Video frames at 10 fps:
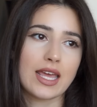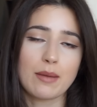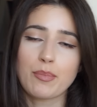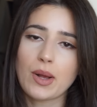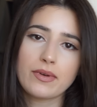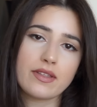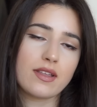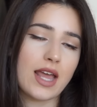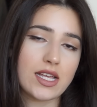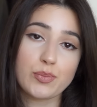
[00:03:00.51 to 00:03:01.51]
and I'm probably the
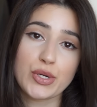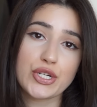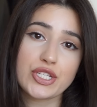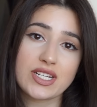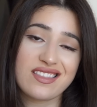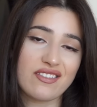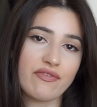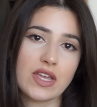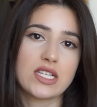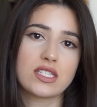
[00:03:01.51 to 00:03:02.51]
last person in the
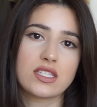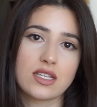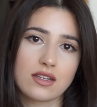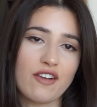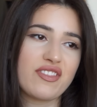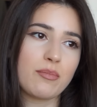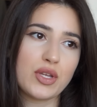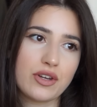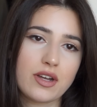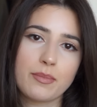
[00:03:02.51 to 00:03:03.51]
face of the
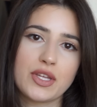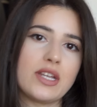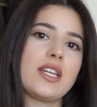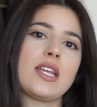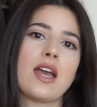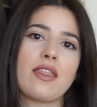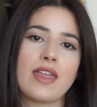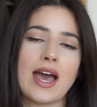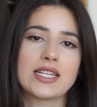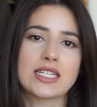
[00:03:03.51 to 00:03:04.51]
beauty community
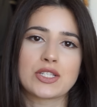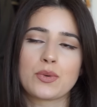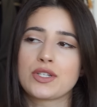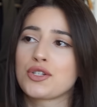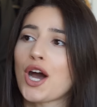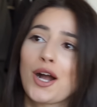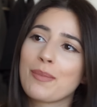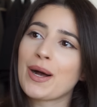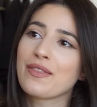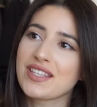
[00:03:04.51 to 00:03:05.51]
that is going to talk
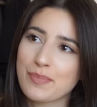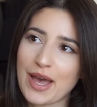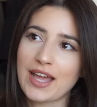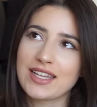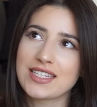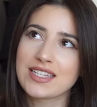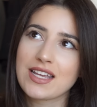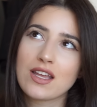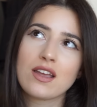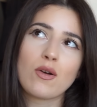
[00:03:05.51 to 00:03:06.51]
about this palette,
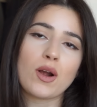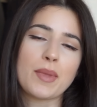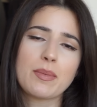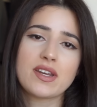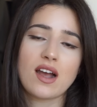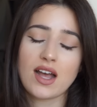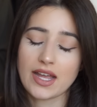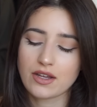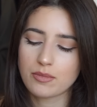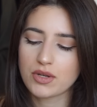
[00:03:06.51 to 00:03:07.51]
or maybe not, I
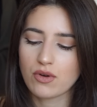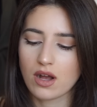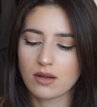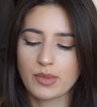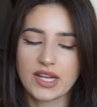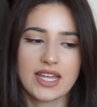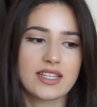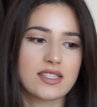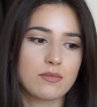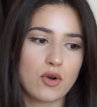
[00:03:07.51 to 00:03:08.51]
could be wrong, but it
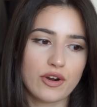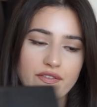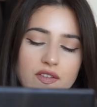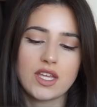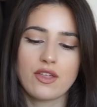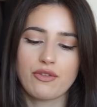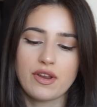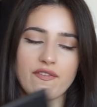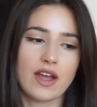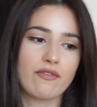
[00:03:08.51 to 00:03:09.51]
is the Morphe
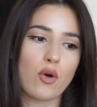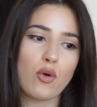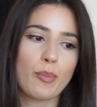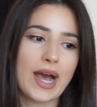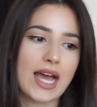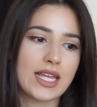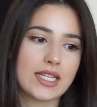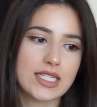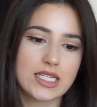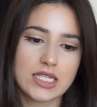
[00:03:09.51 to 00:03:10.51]
350
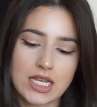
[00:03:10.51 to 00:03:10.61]
palette.